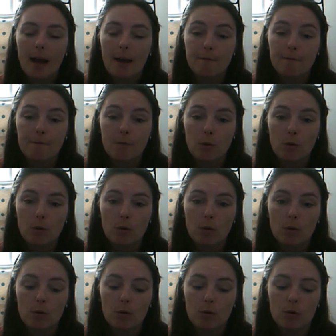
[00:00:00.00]

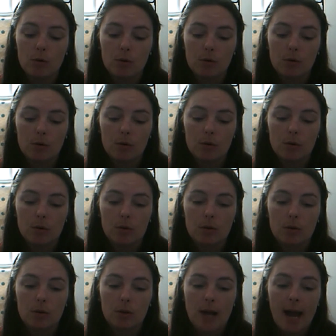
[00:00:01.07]
for
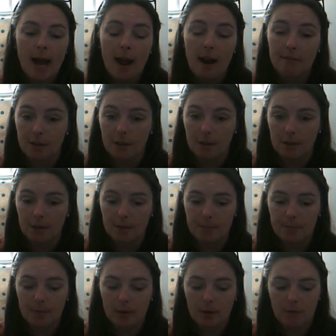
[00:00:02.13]
Harriet
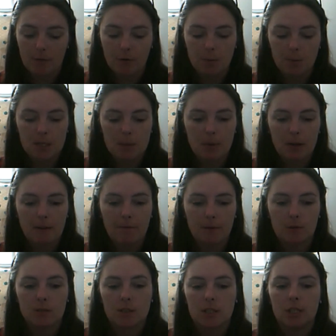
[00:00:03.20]
from
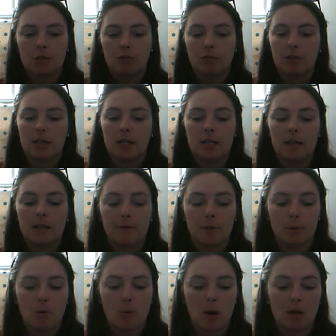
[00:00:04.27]
Spinnyfield Stitchery, if you
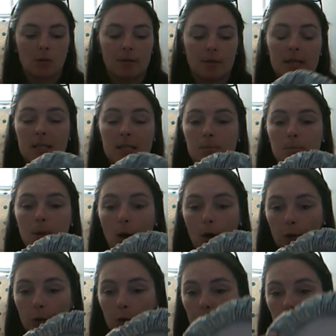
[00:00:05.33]
were wondering, this is my
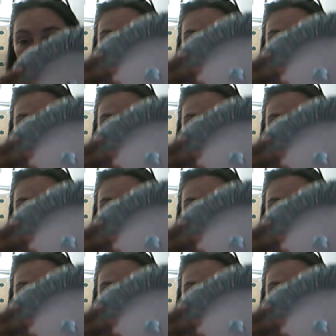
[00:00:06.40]
hoop,